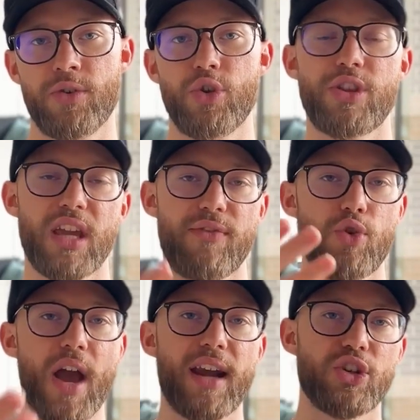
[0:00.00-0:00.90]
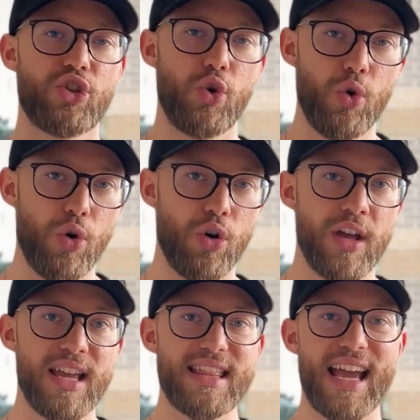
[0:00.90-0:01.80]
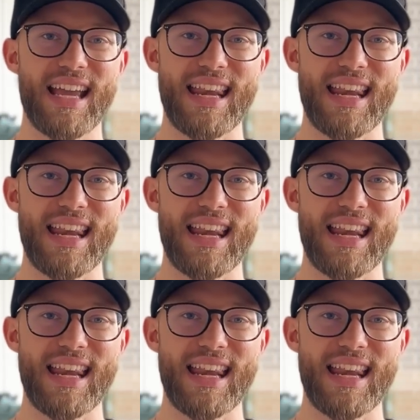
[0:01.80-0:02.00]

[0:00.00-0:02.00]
Do you think if you had a tool that